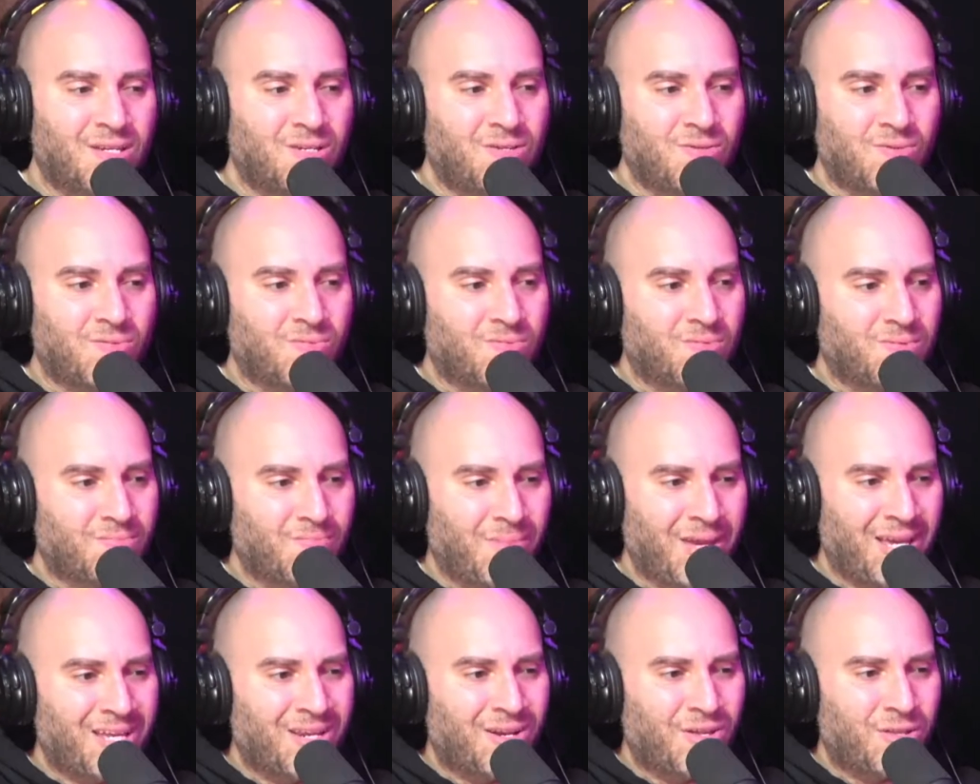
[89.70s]
do?
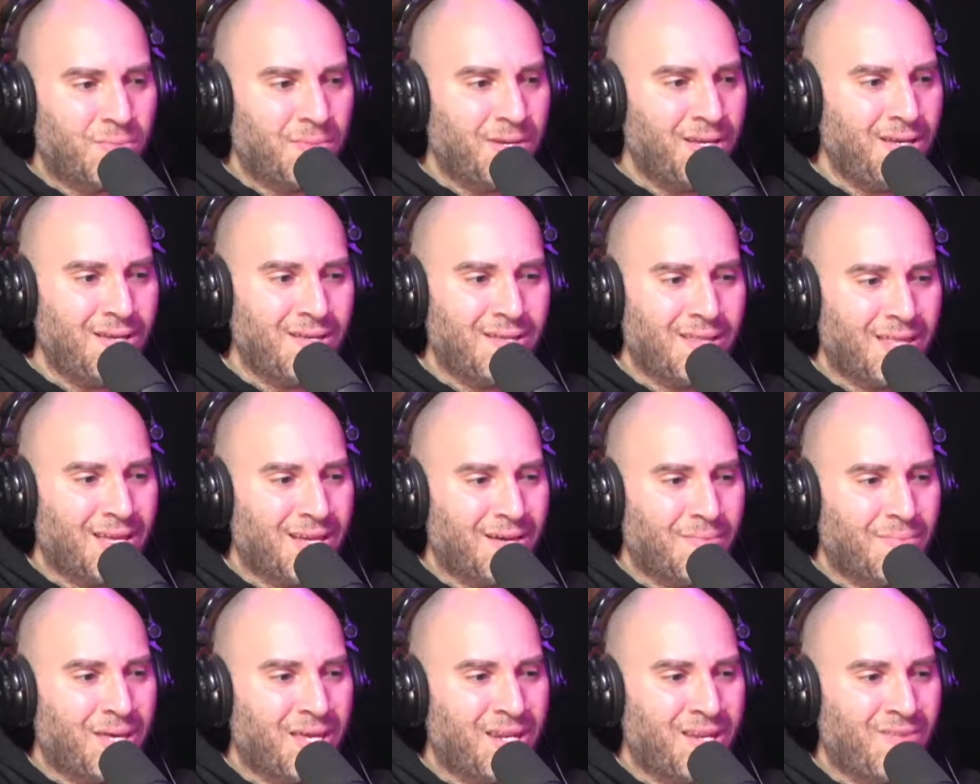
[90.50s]
Make another me? Like,
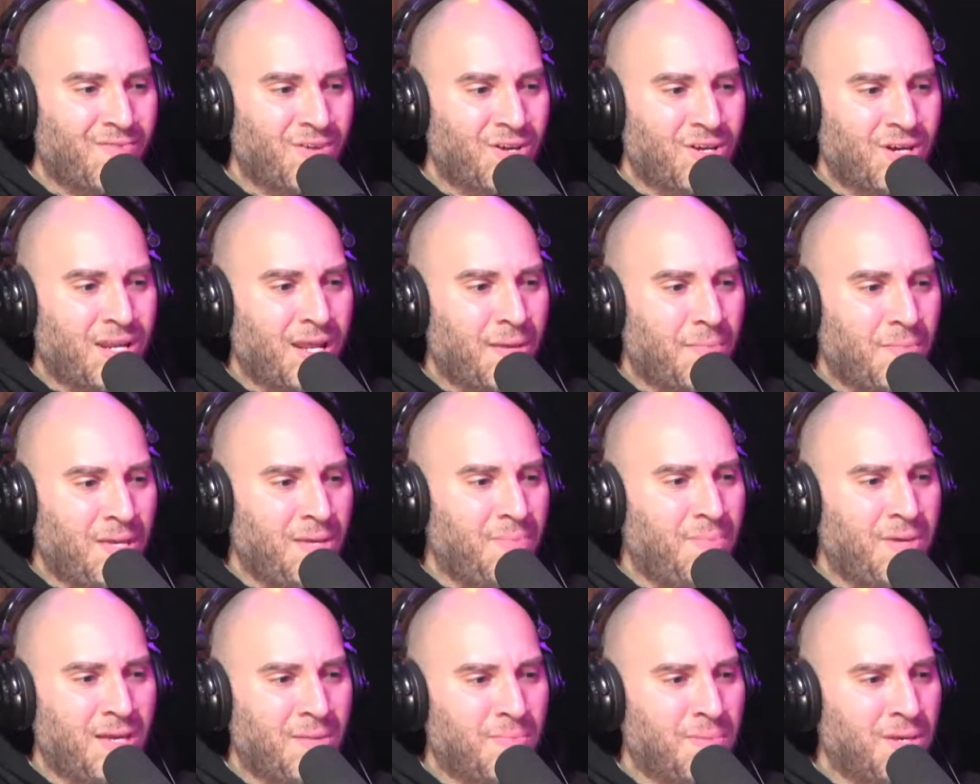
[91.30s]
I'm not even good at me
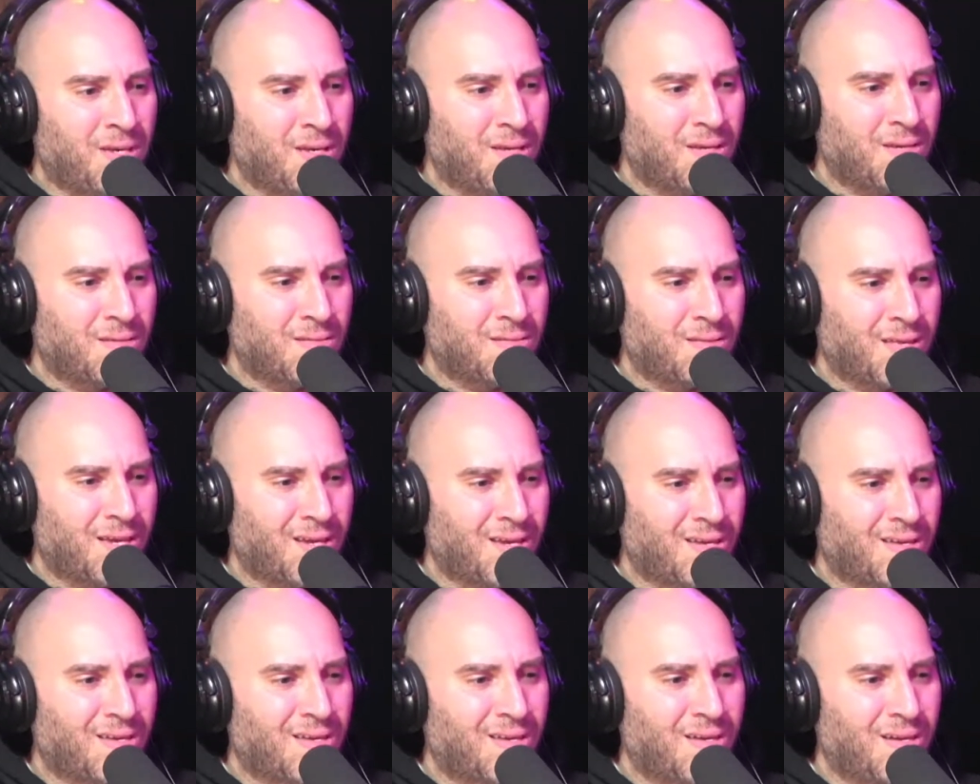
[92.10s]
being me.
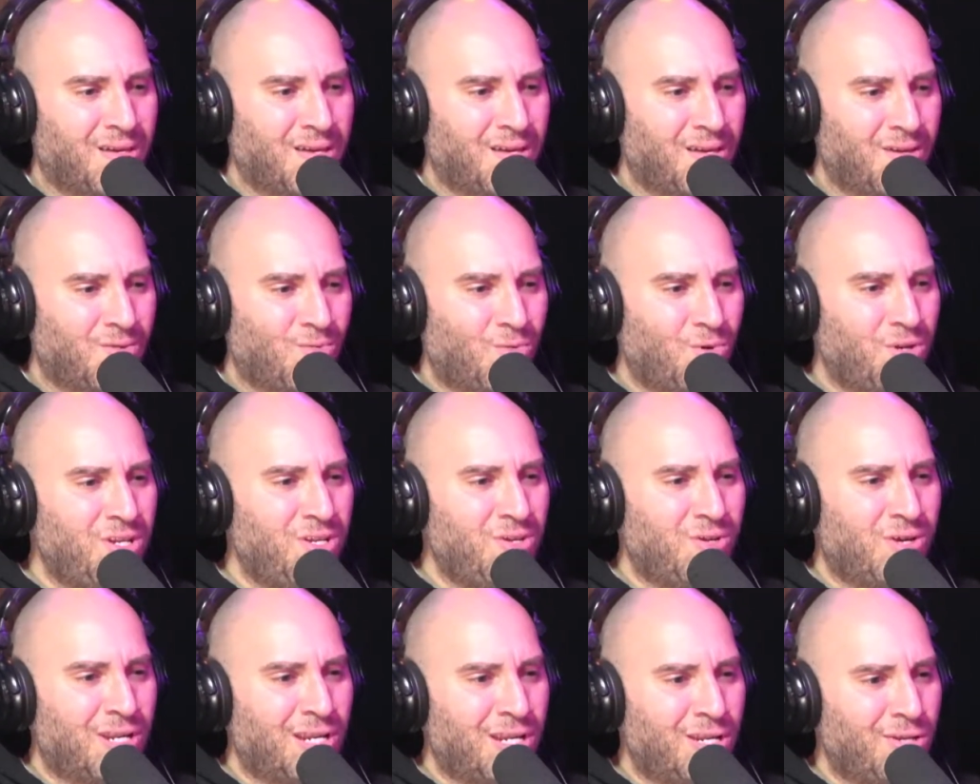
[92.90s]
Like, what are you
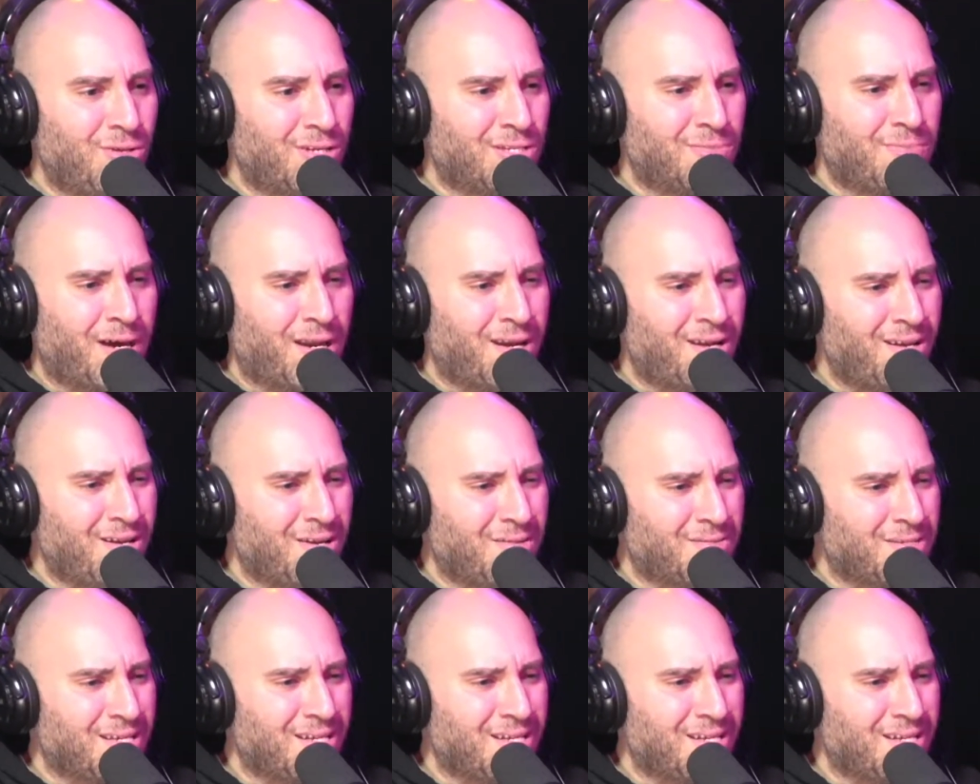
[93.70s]
going to do that's better? You know what I'm saying?